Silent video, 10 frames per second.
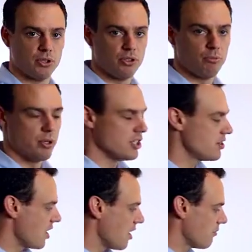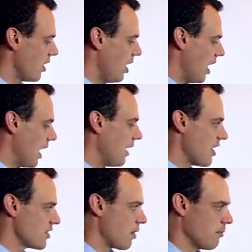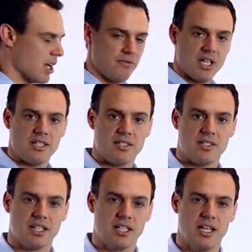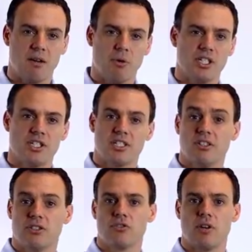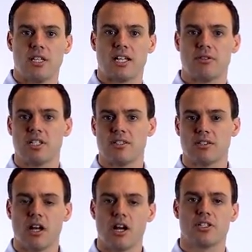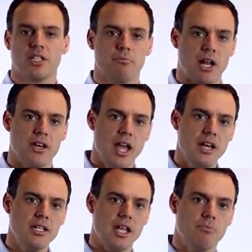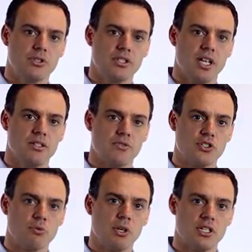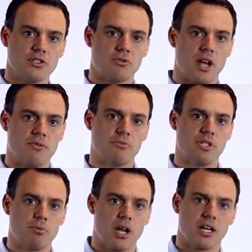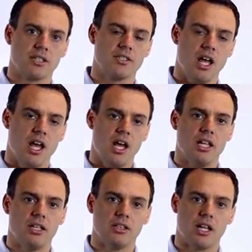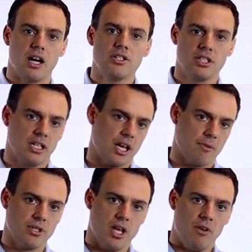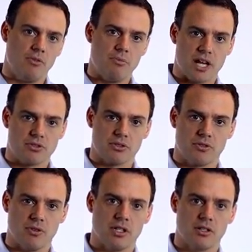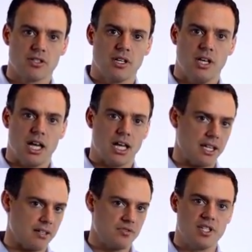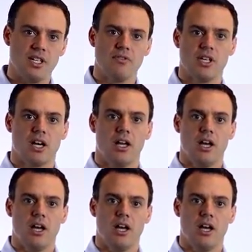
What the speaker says: to be safe. And that's why we have done this. And again, I want to just illustrate that it is largely, about 98% of the sweetness derived from these products largely comes from natural sweeteners, that of stevia